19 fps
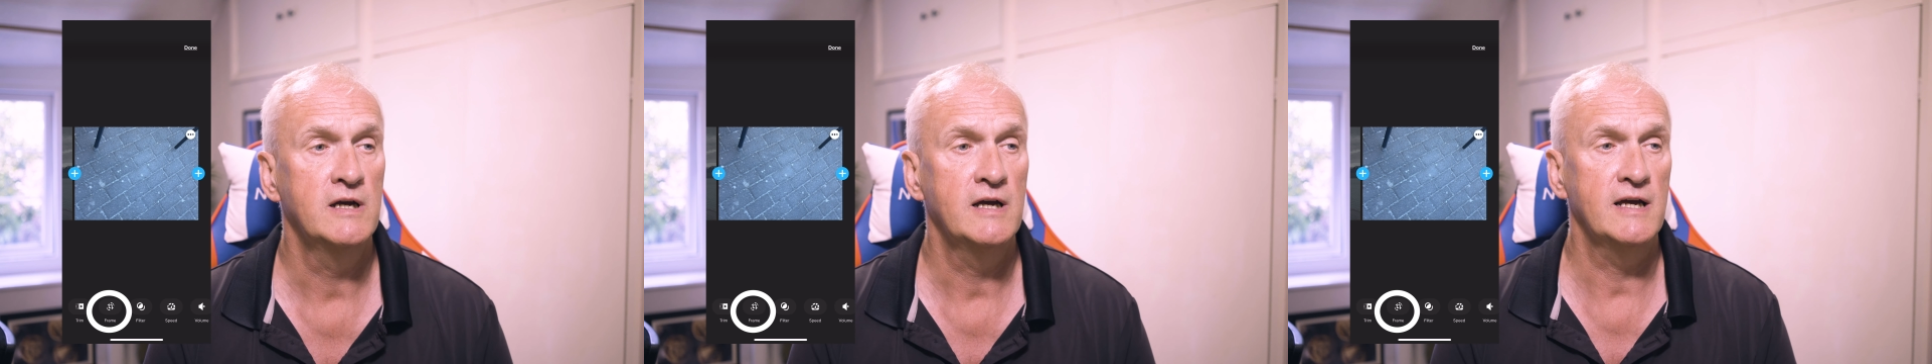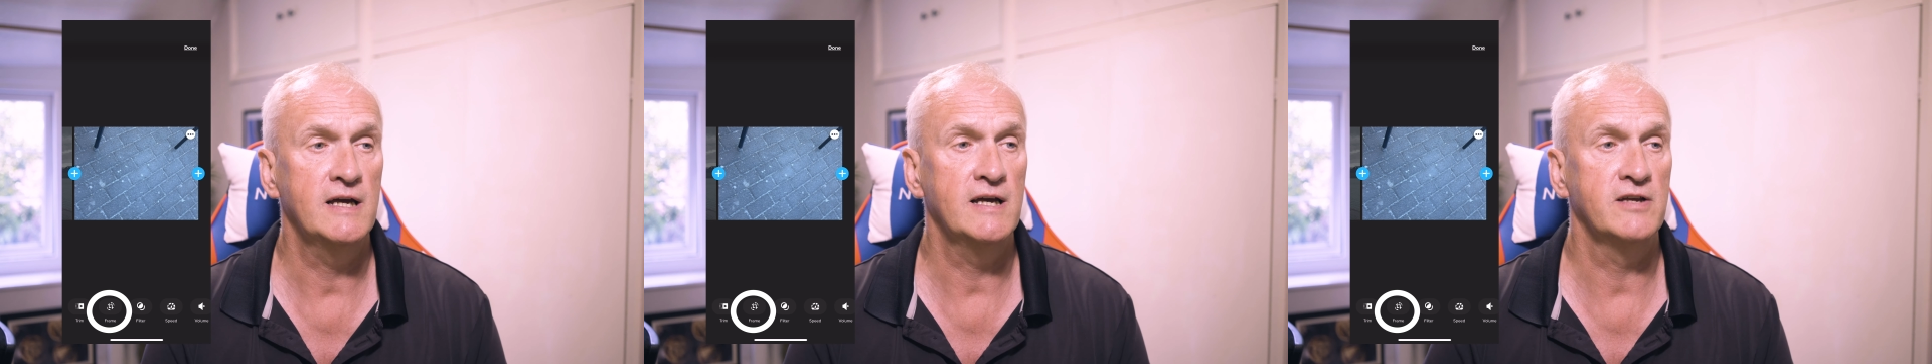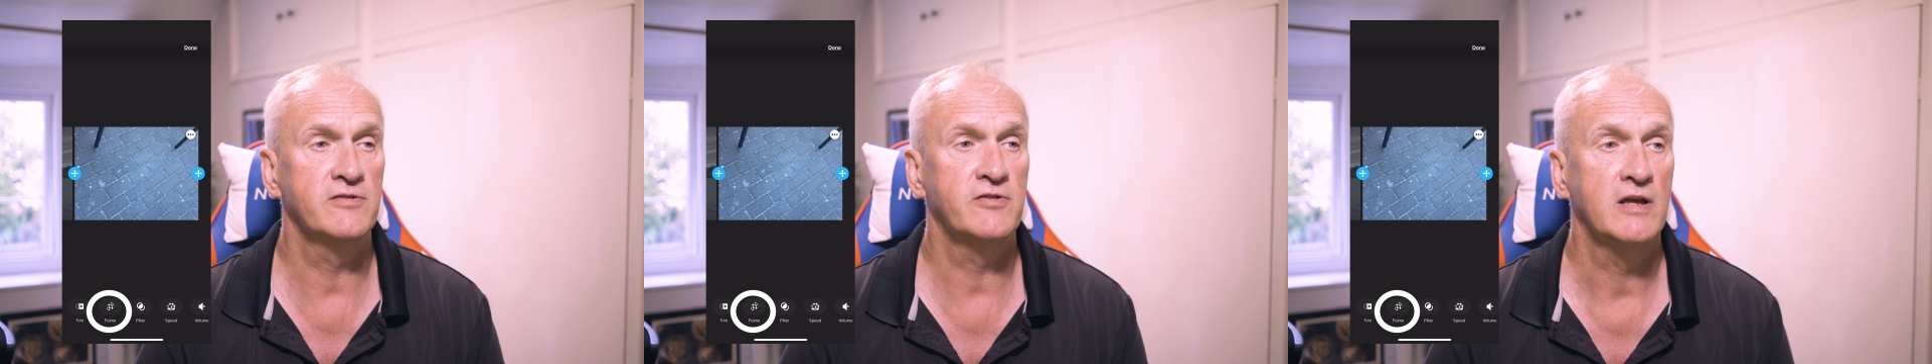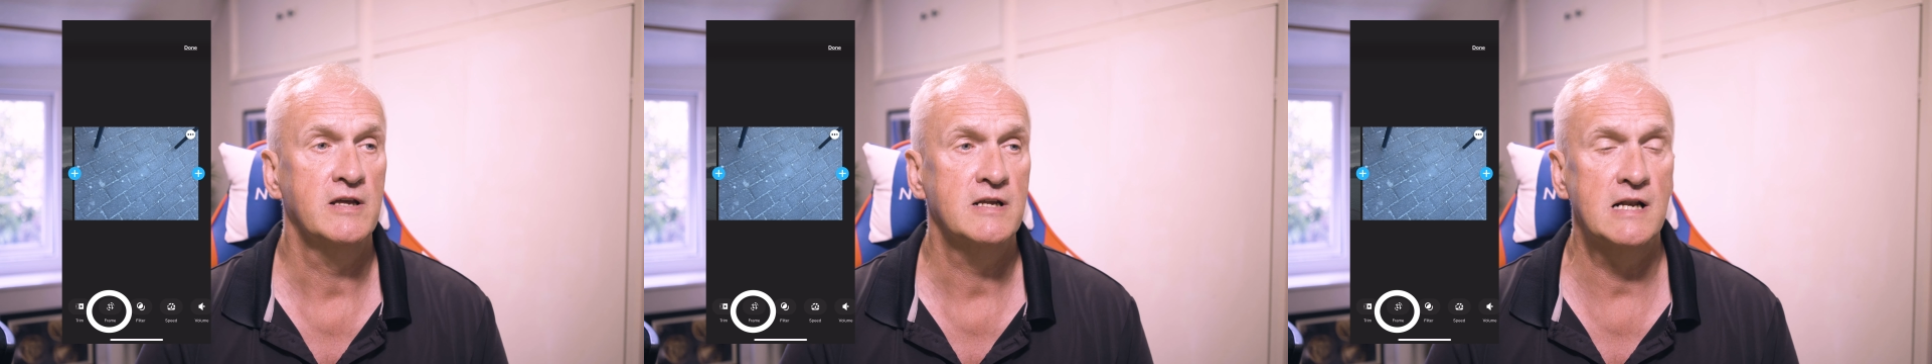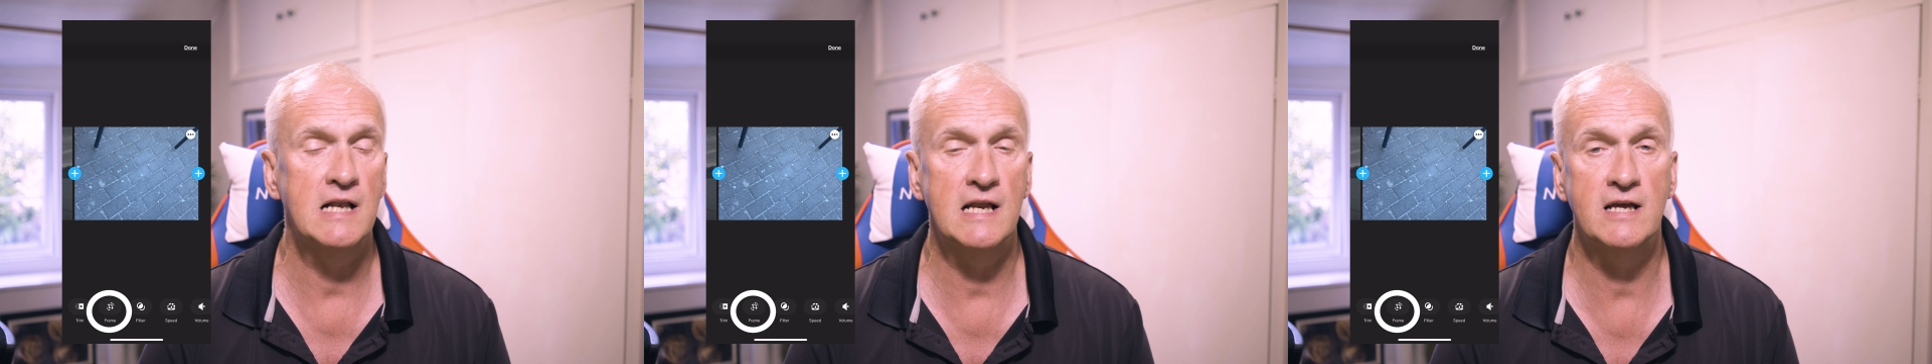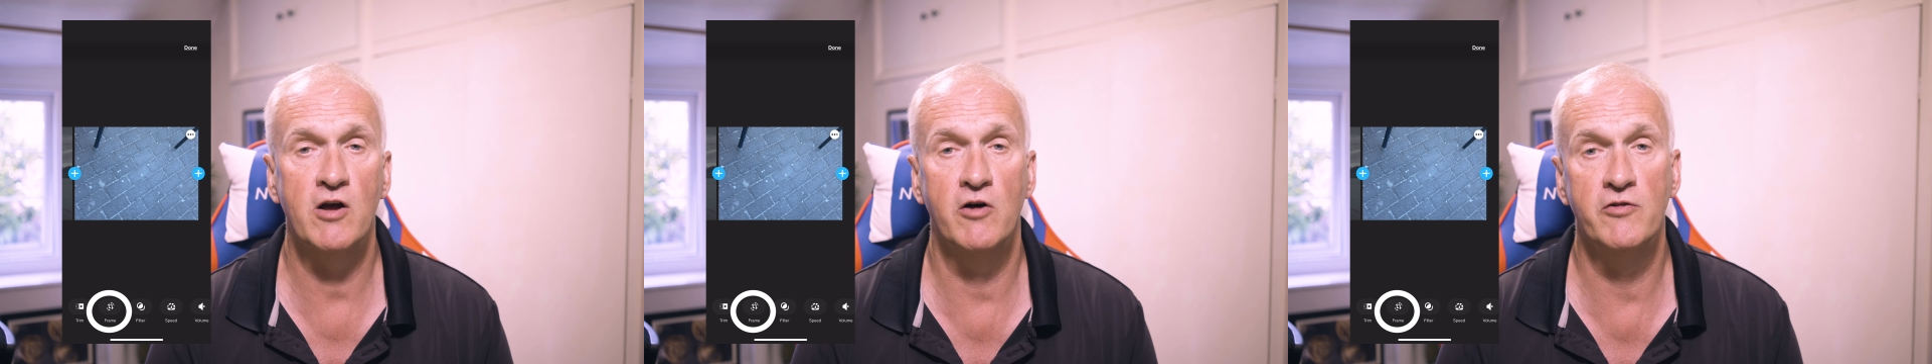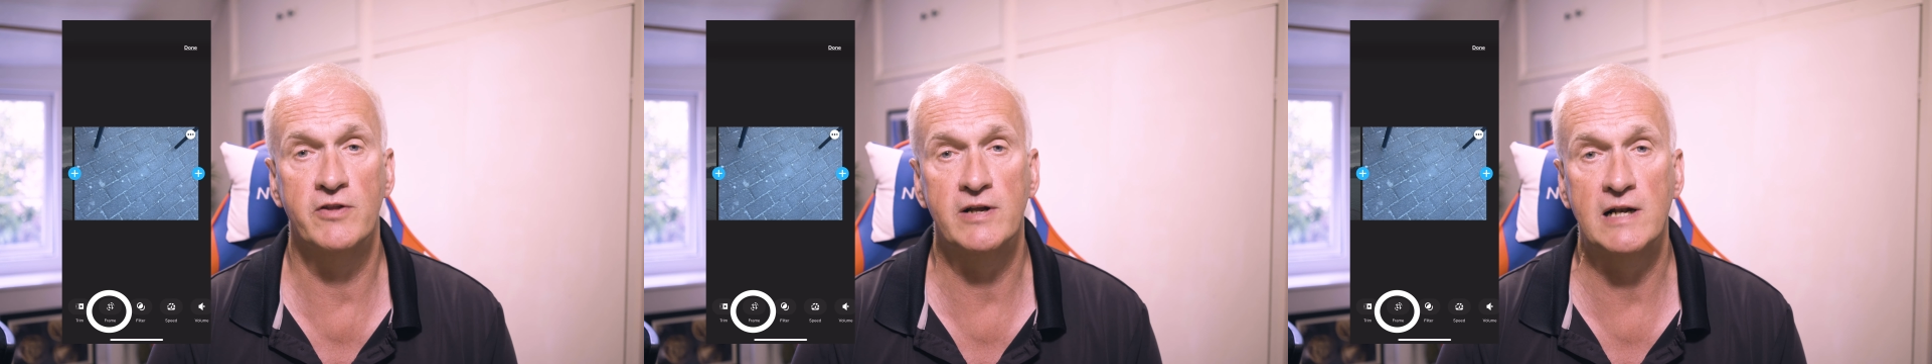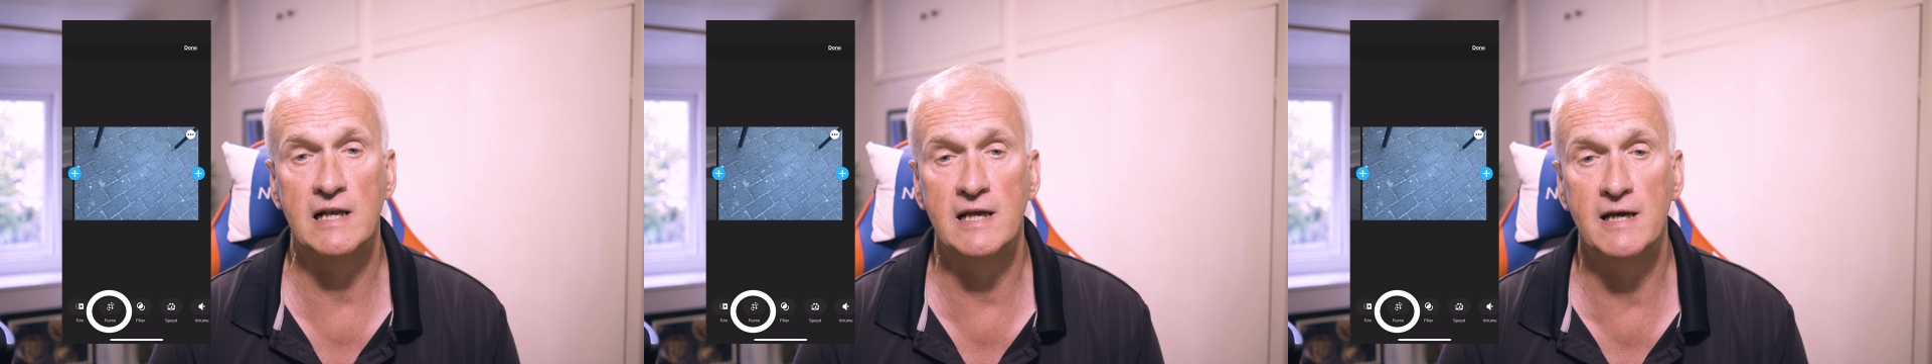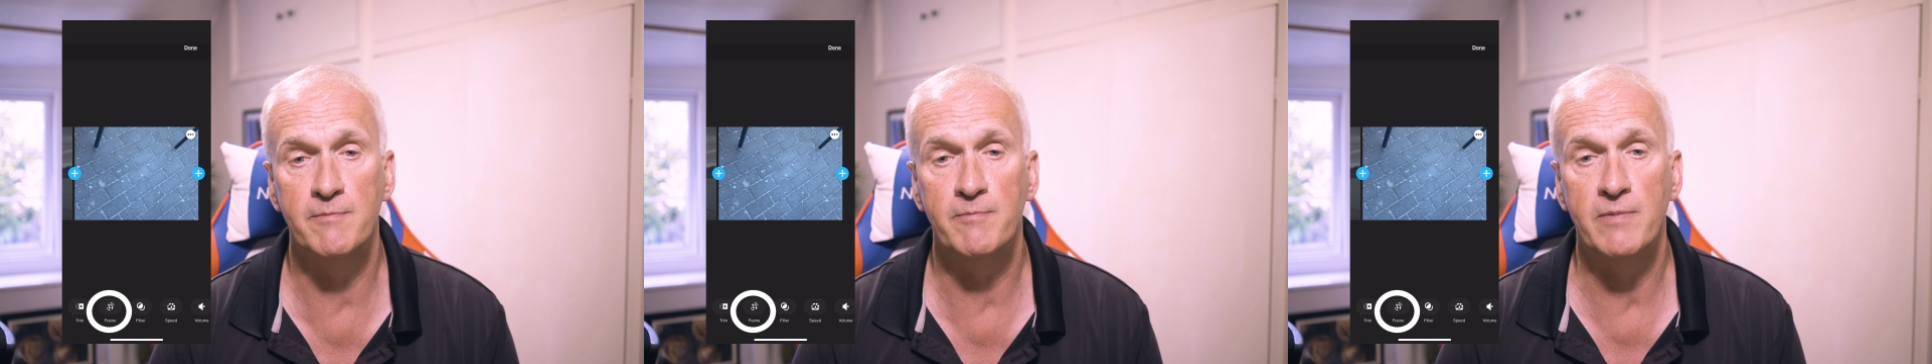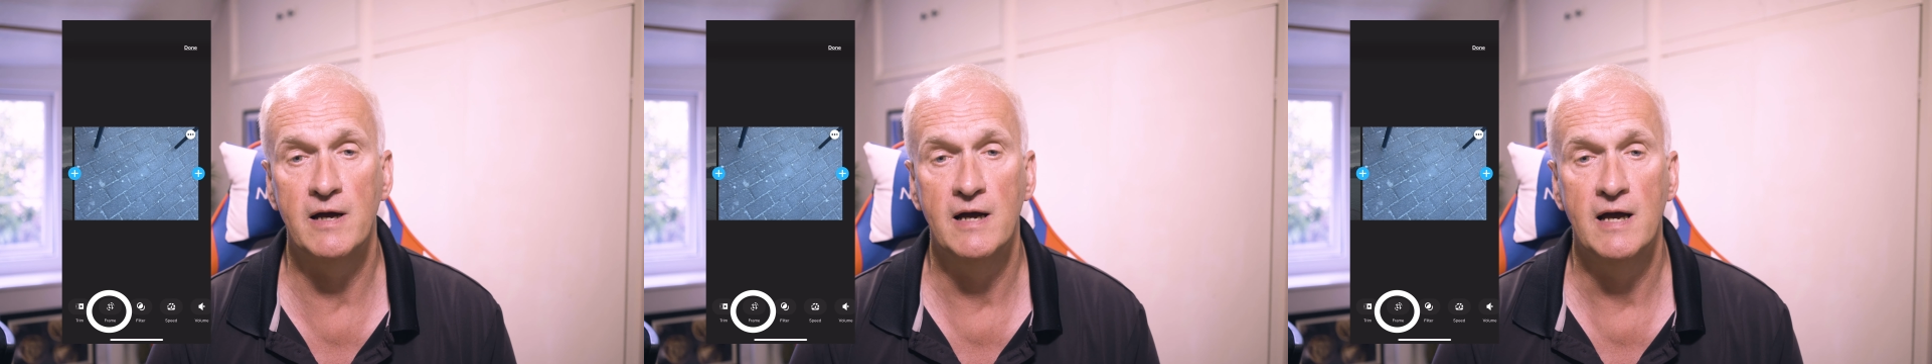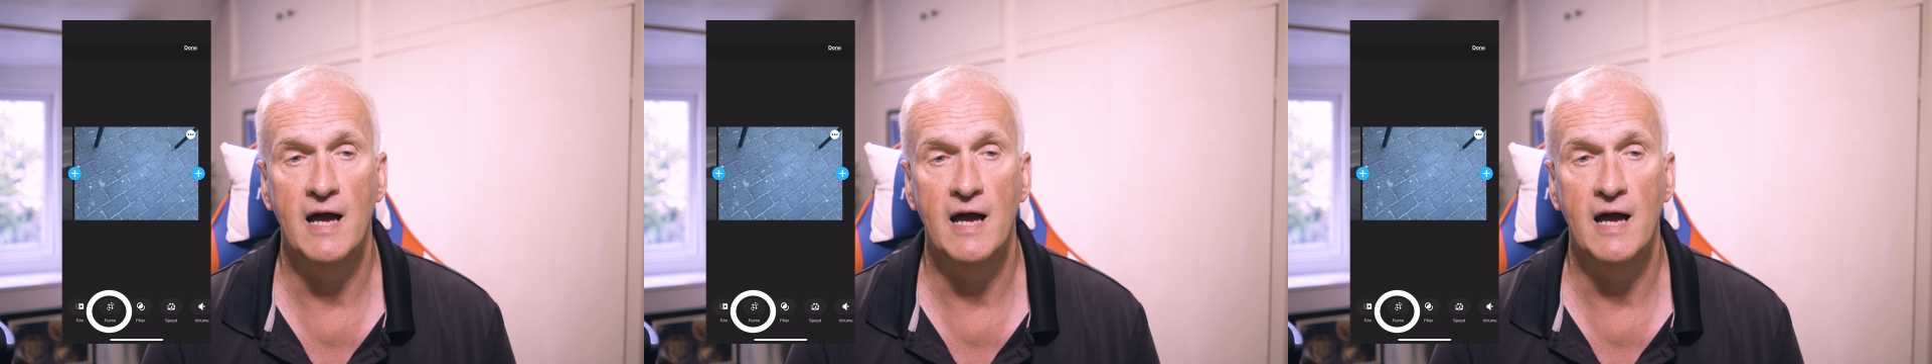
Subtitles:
is click on the clip,